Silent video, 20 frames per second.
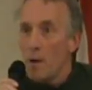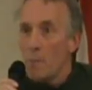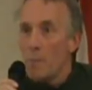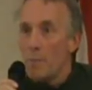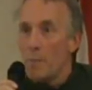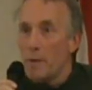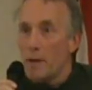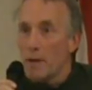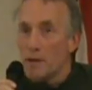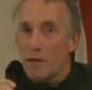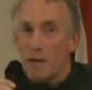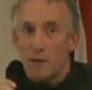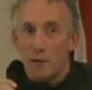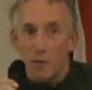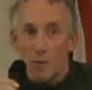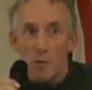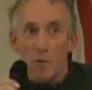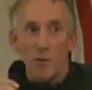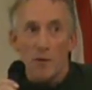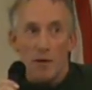Because I
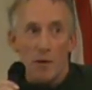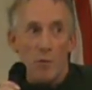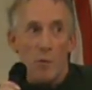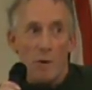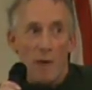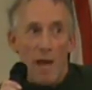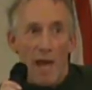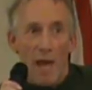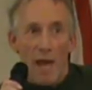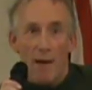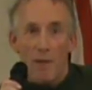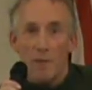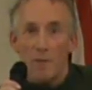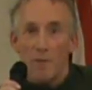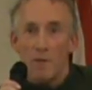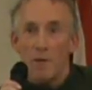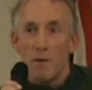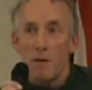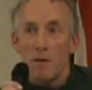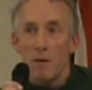do think we have
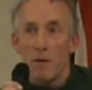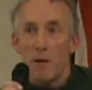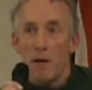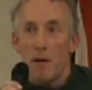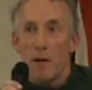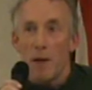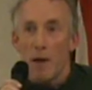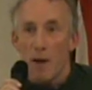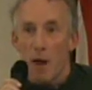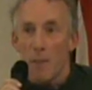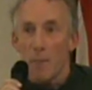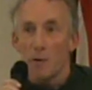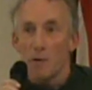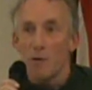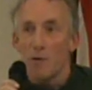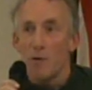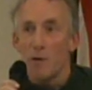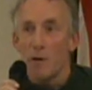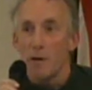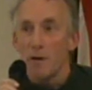an
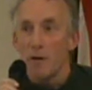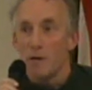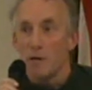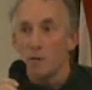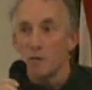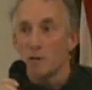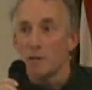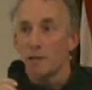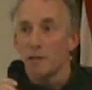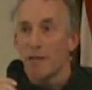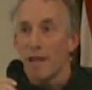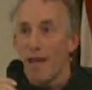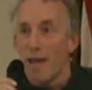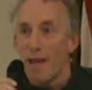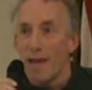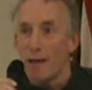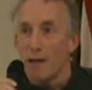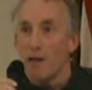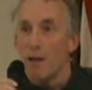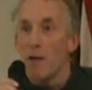opportunity to
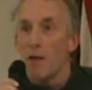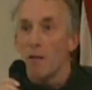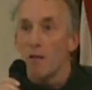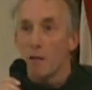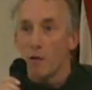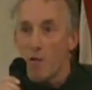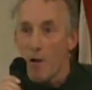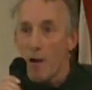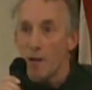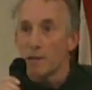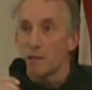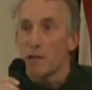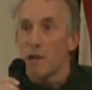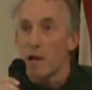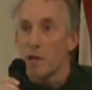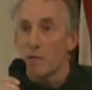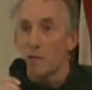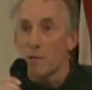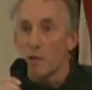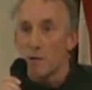stay the greatest
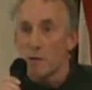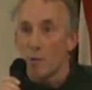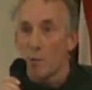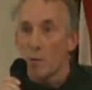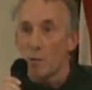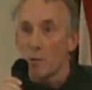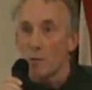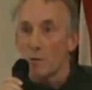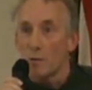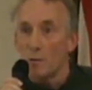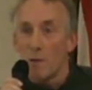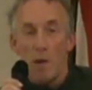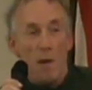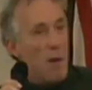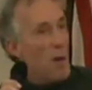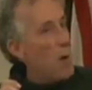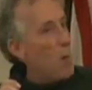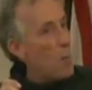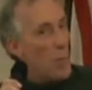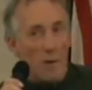country in the world,
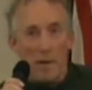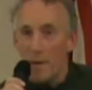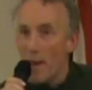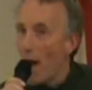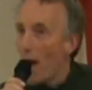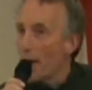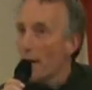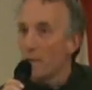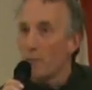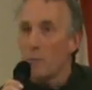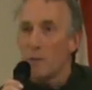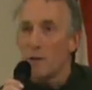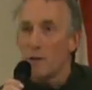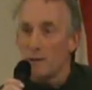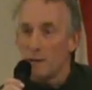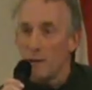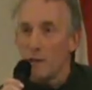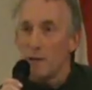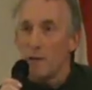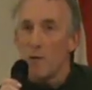but not if we
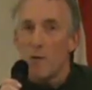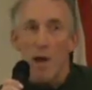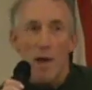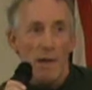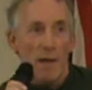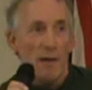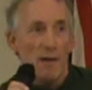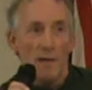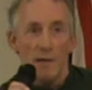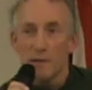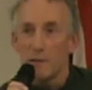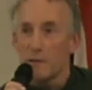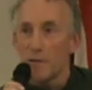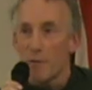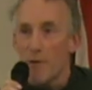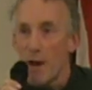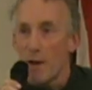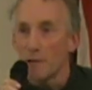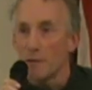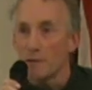continue heading in this
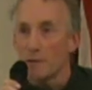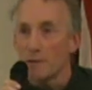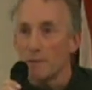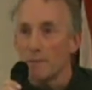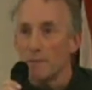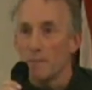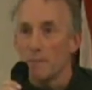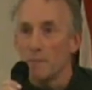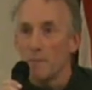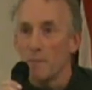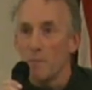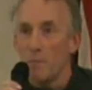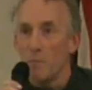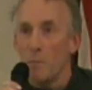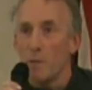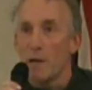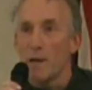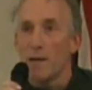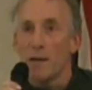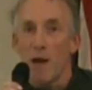direction.
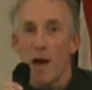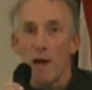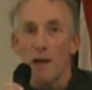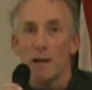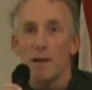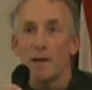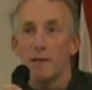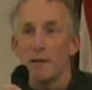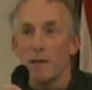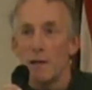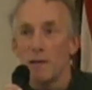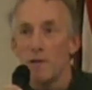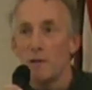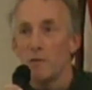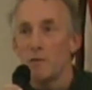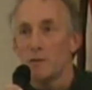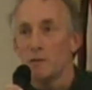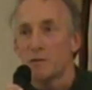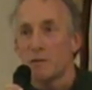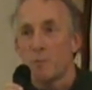We cannot
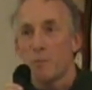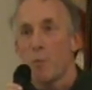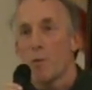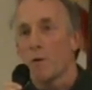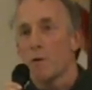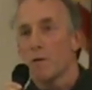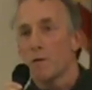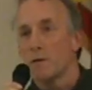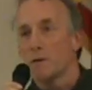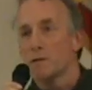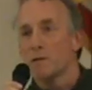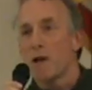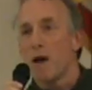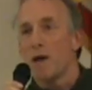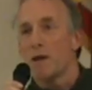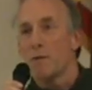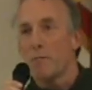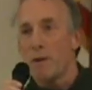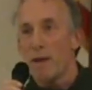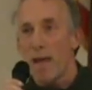continue to support this
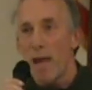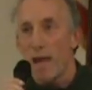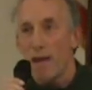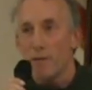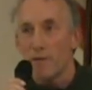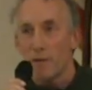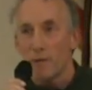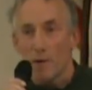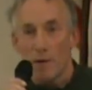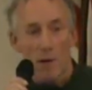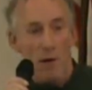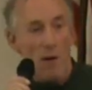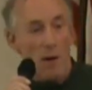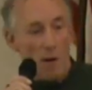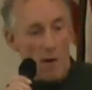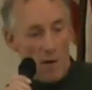kind of behavior